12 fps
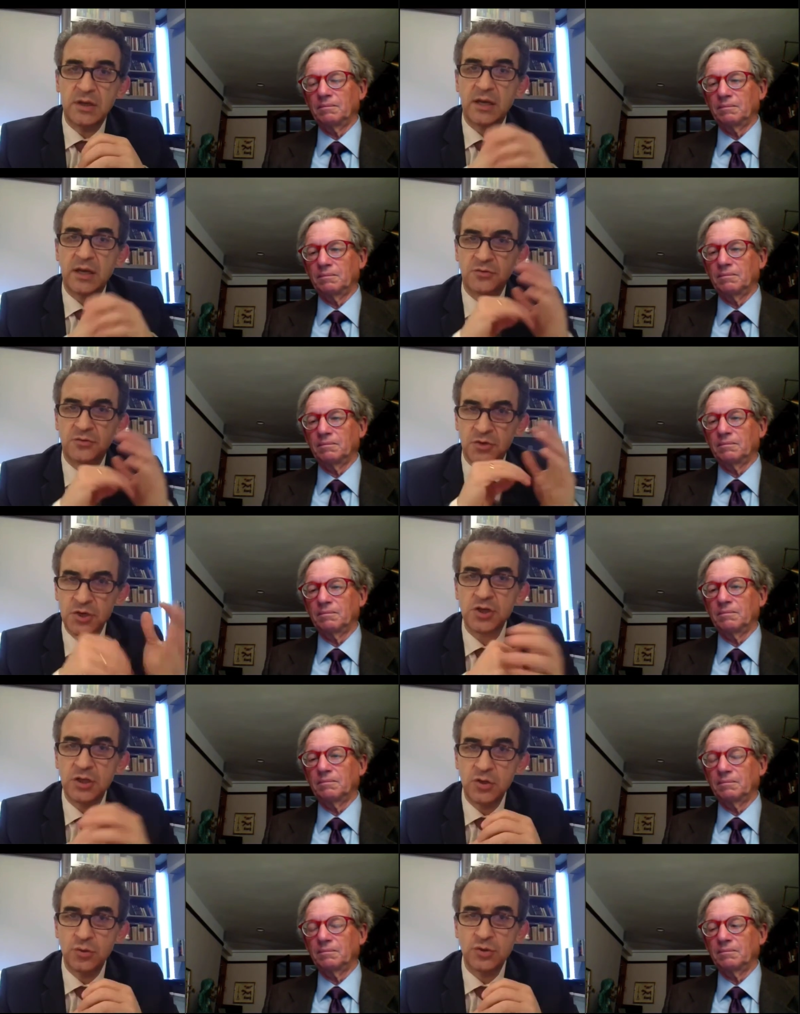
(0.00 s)
Speaker 1: we kind of
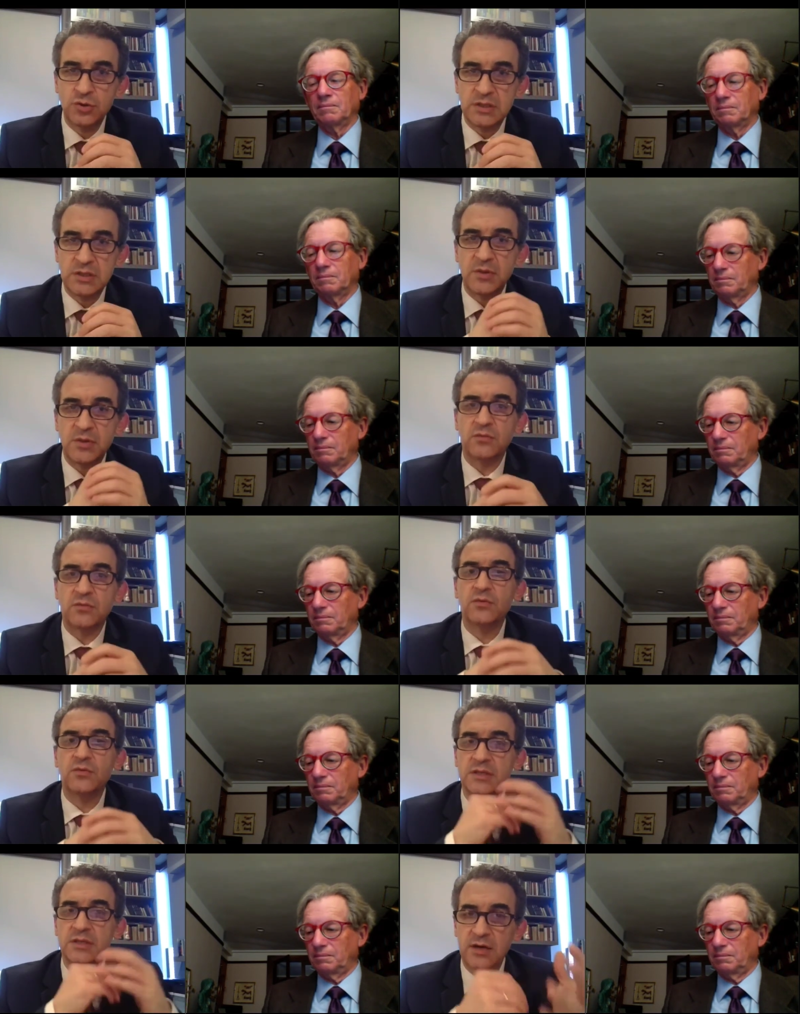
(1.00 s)
traditionally use and something
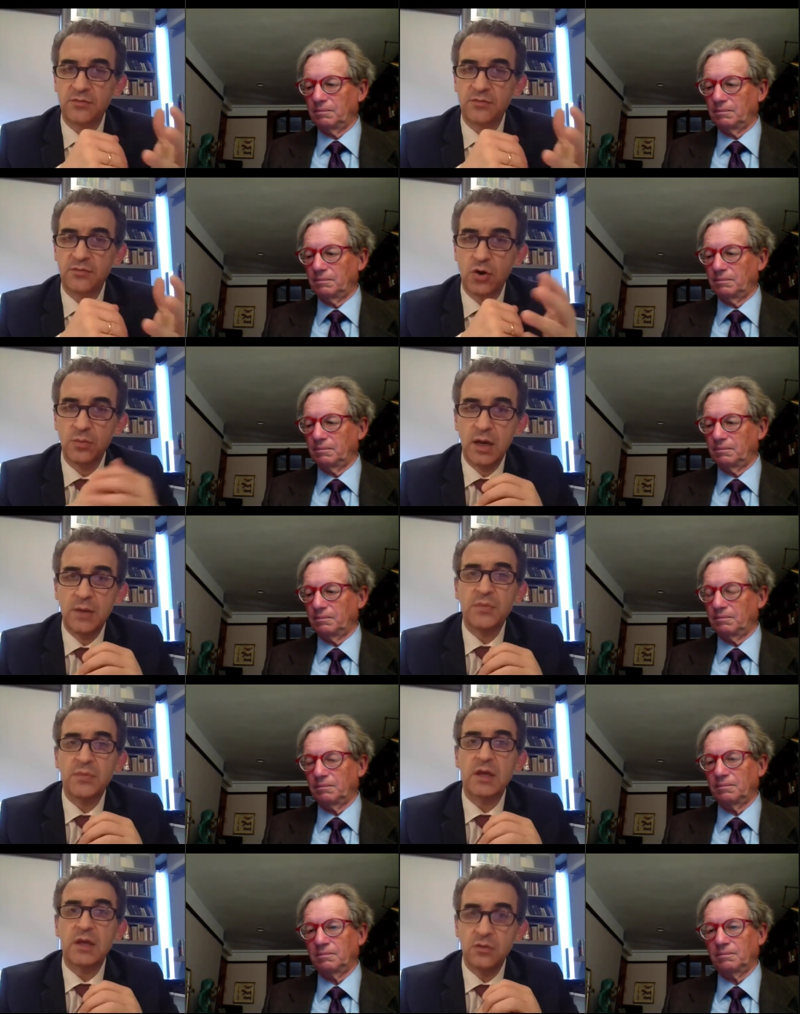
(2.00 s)
we start from
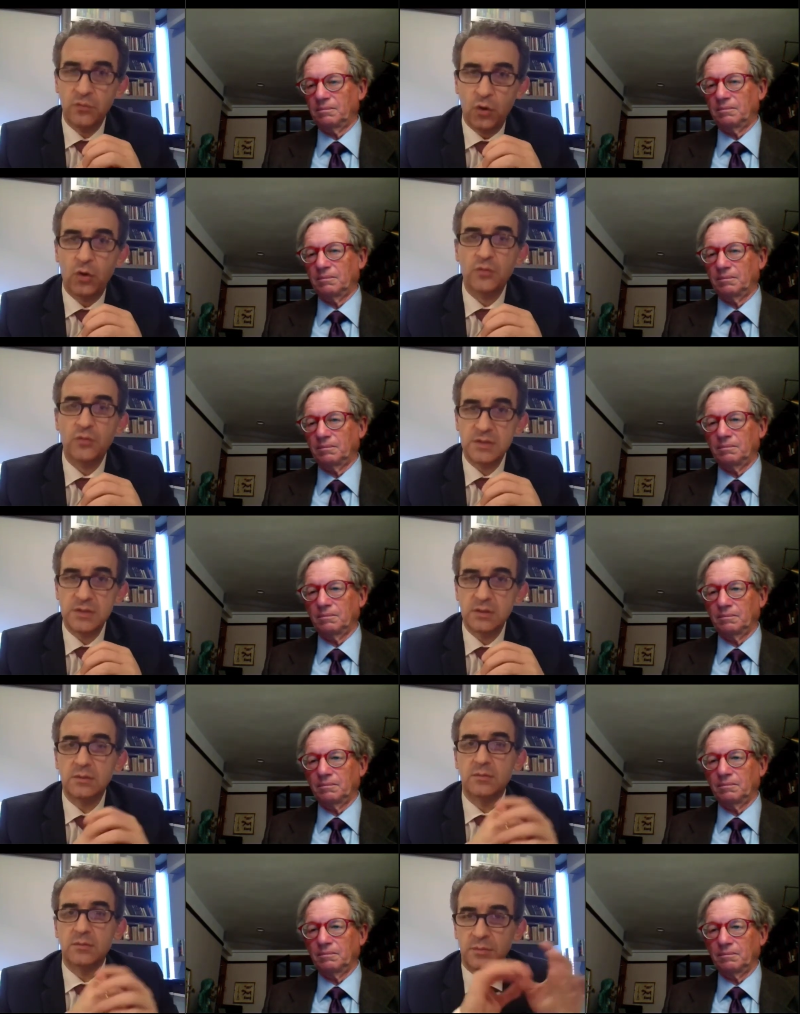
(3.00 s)
involves
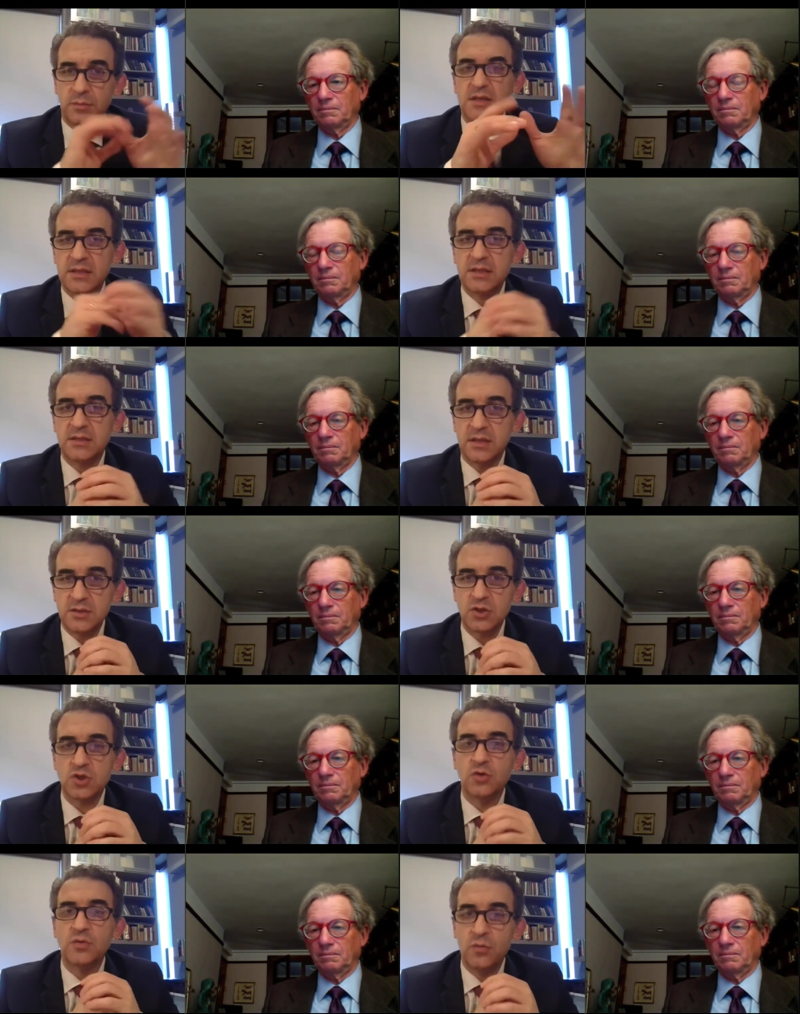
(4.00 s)
paresthesias.
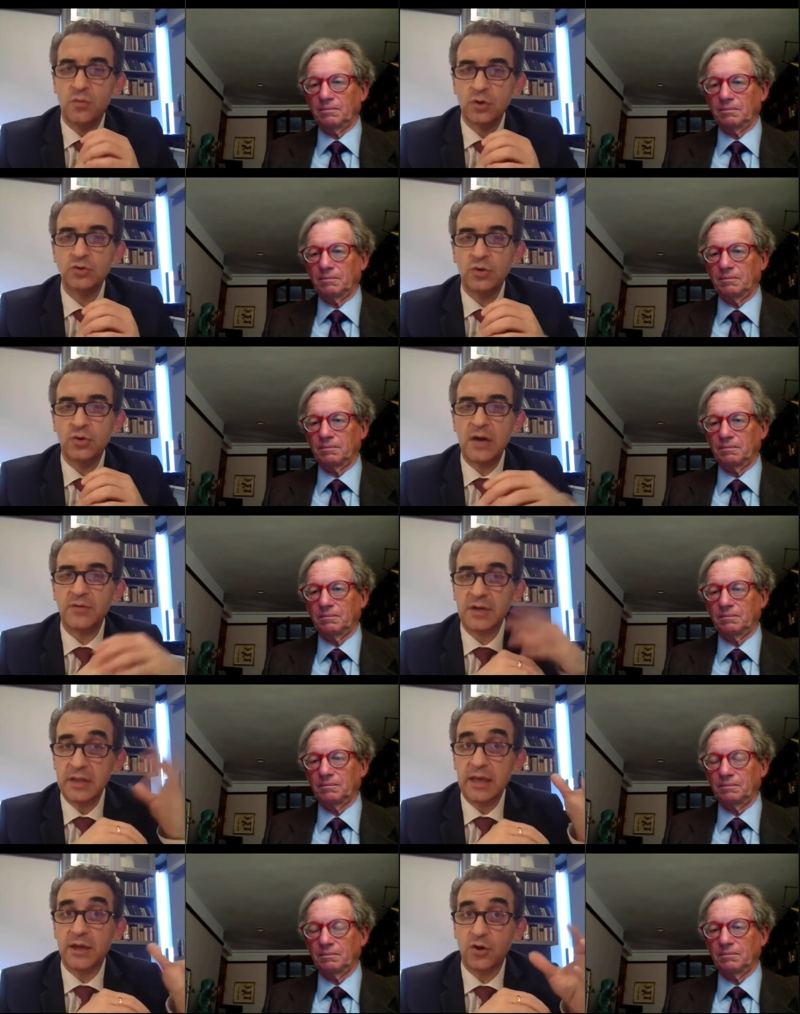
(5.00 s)
So we want to cover
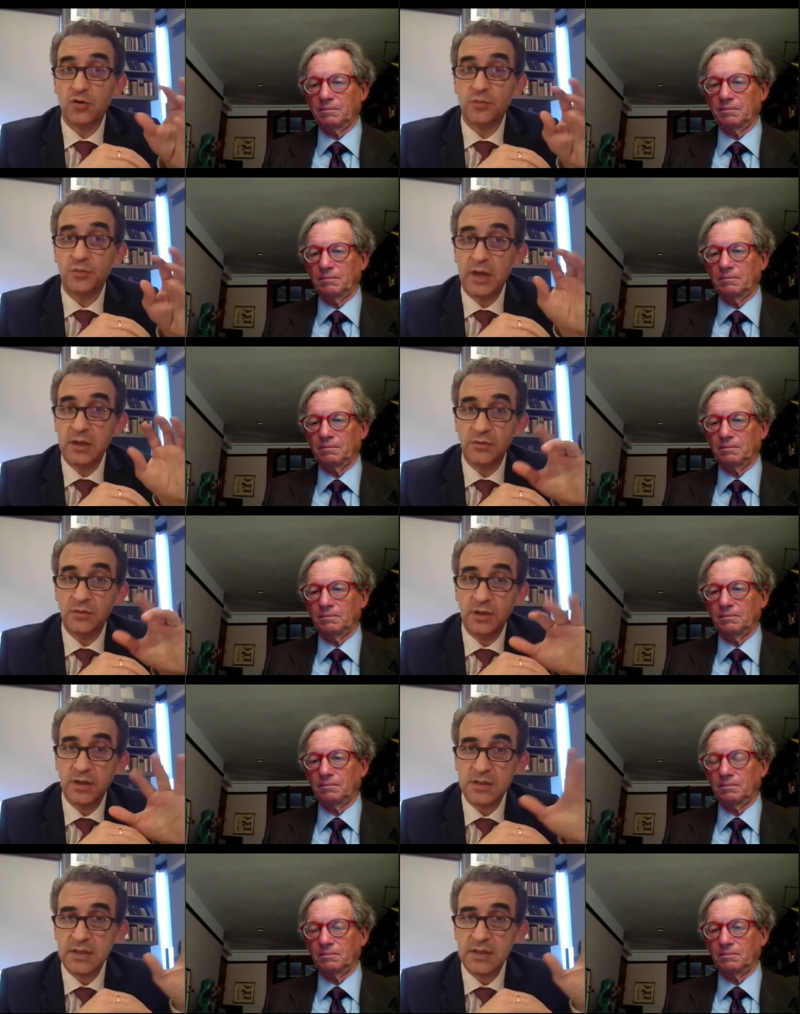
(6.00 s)
the area of pain with
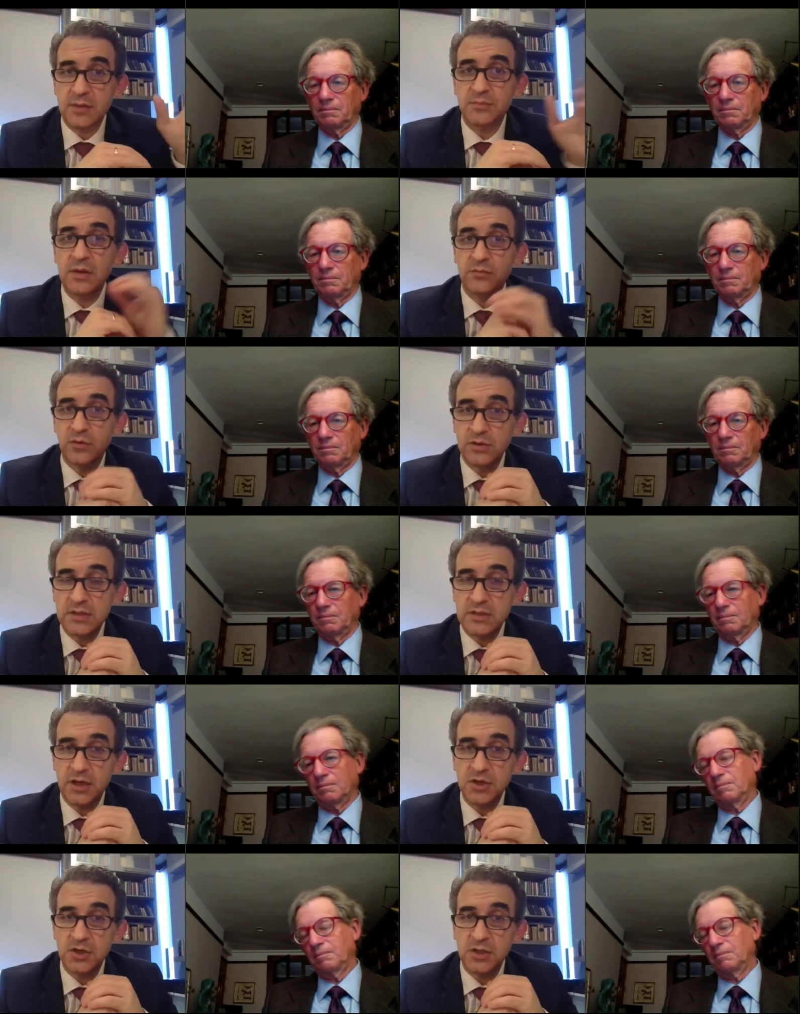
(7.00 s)
this non-painful
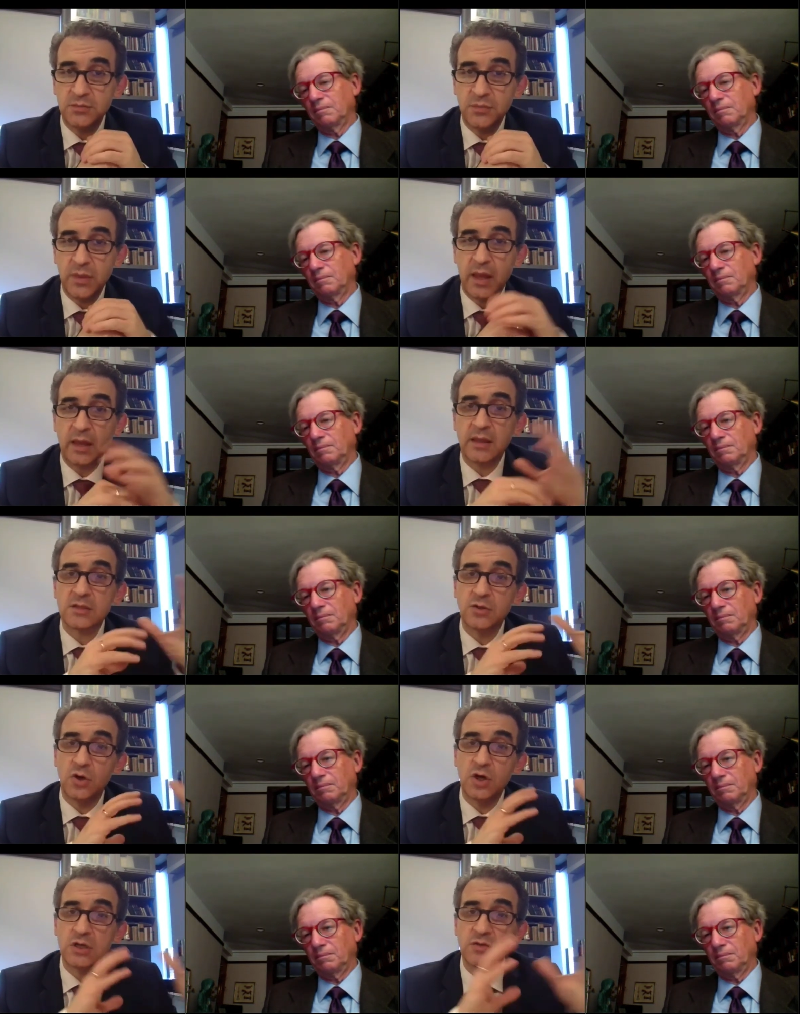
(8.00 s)
sensation. And as
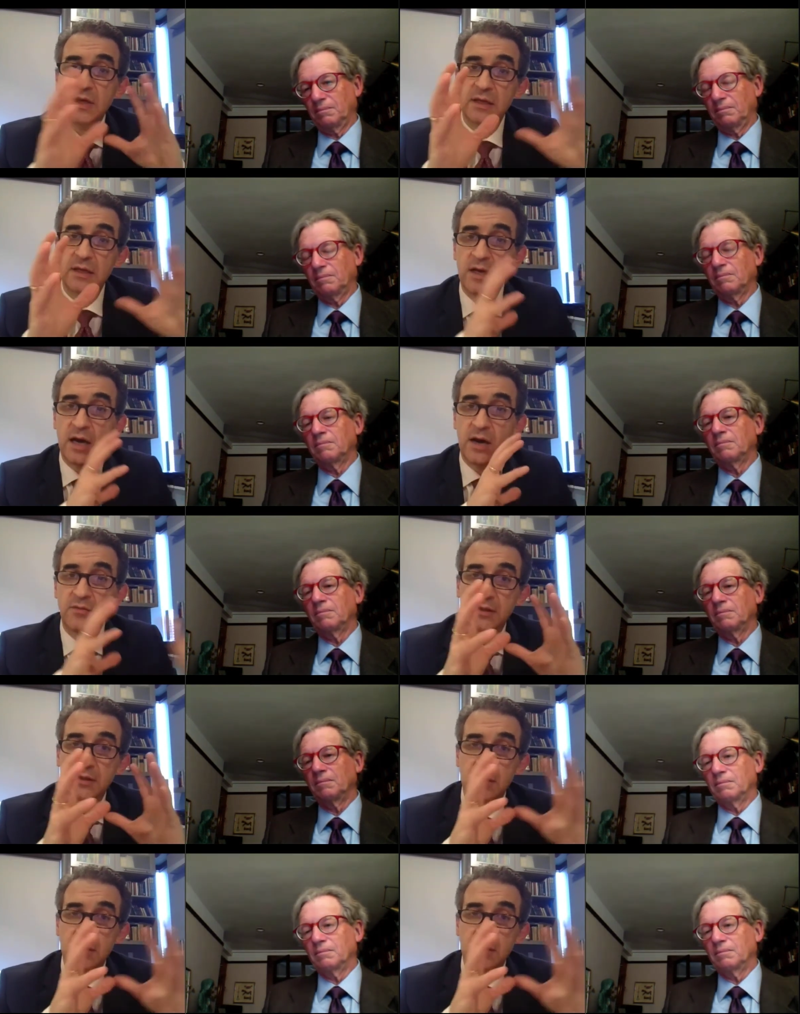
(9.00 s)
long as we can cover it